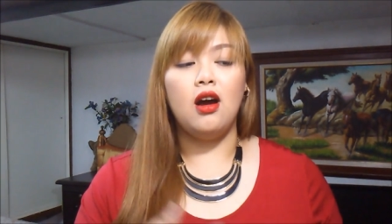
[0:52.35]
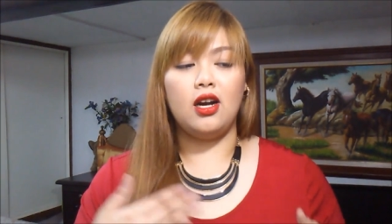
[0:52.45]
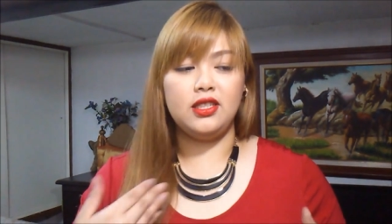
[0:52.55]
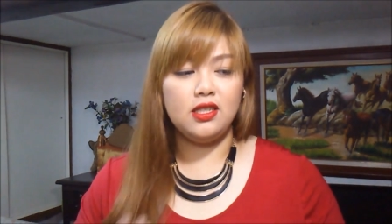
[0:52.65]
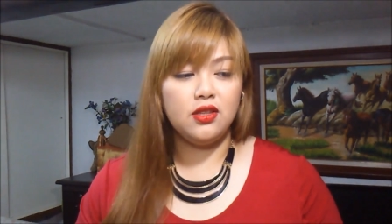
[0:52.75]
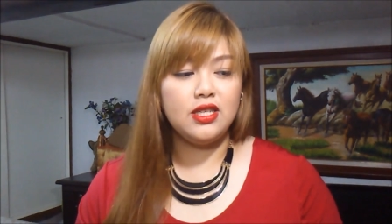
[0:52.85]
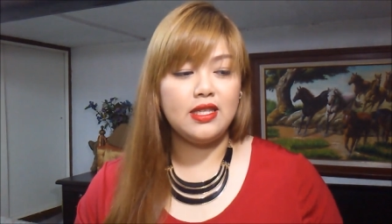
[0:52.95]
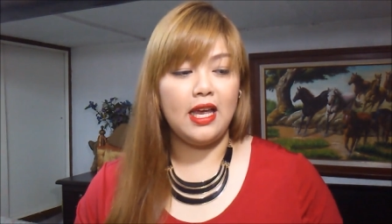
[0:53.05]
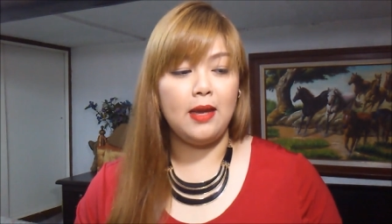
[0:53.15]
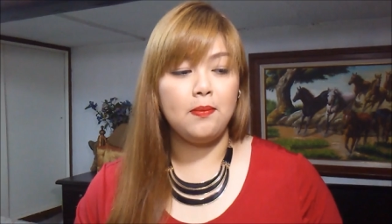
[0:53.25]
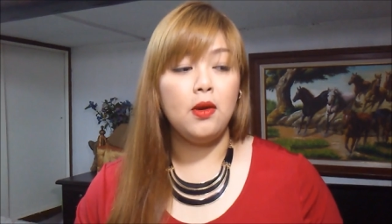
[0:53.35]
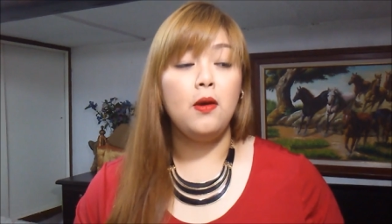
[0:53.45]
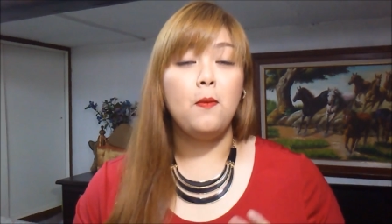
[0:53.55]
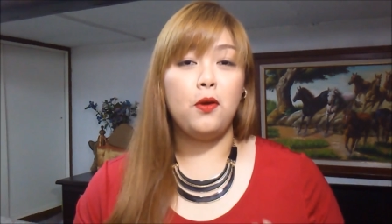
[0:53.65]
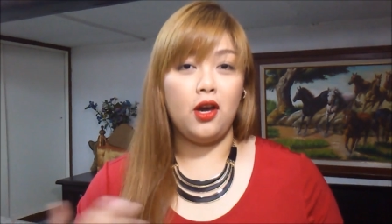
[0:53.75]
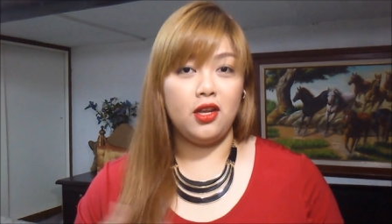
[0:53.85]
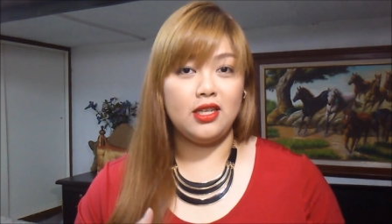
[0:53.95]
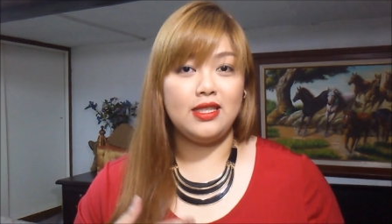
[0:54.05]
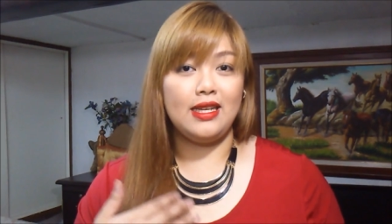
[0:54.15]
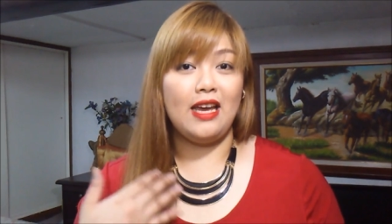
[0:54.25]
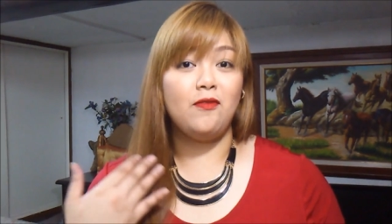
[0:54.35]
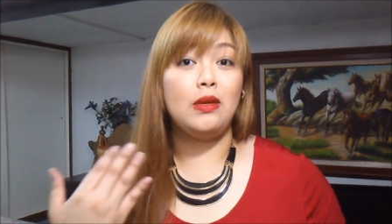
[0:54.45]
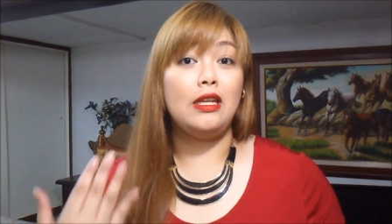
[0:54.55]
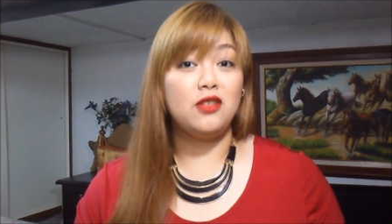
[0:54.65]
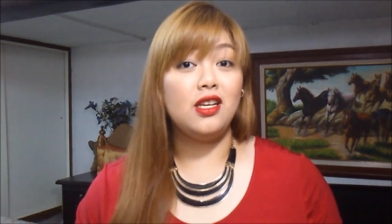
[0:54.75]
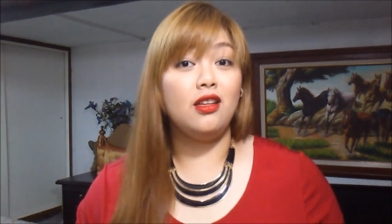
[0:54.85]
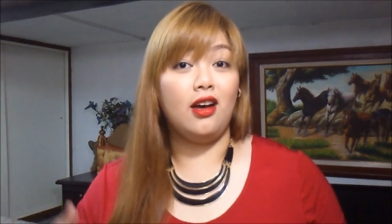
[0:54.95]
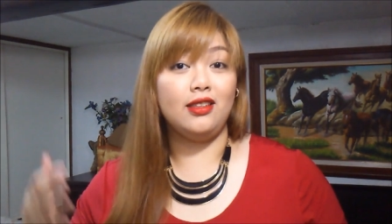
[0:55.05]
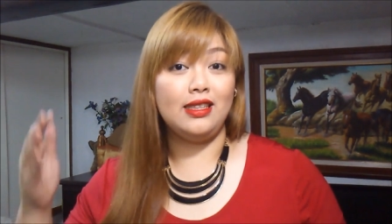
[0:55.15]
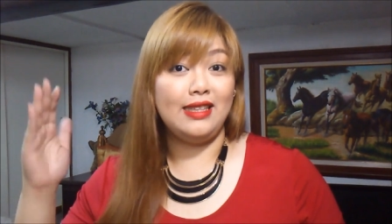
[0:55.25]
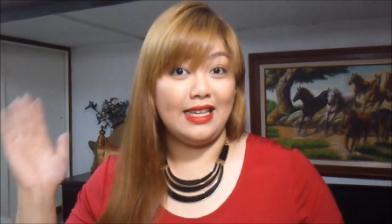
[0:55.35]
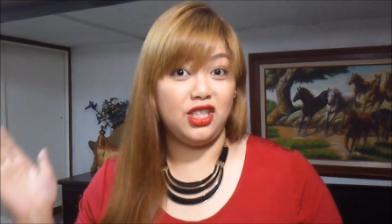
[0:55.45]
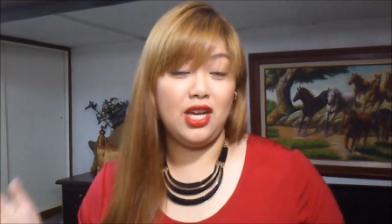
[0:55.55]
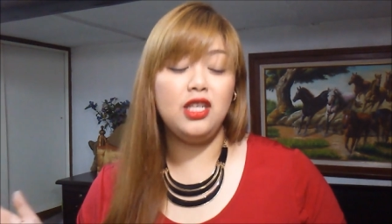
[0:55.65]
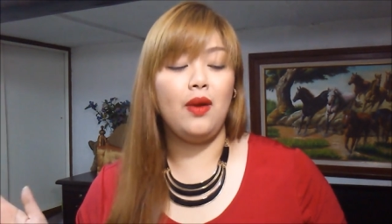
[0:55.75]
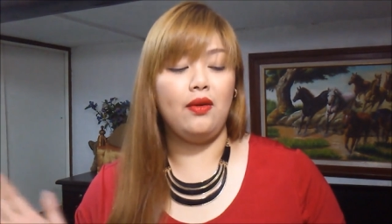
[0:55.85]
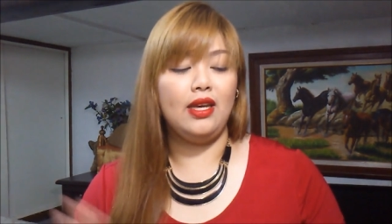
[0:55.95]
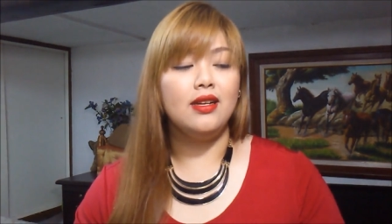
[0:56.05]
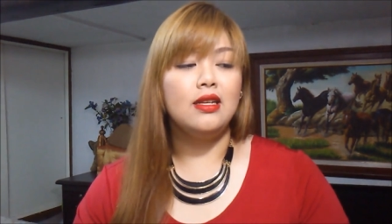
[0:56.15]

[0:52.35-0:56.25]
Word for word: are still the same products that I've been using a lot last January.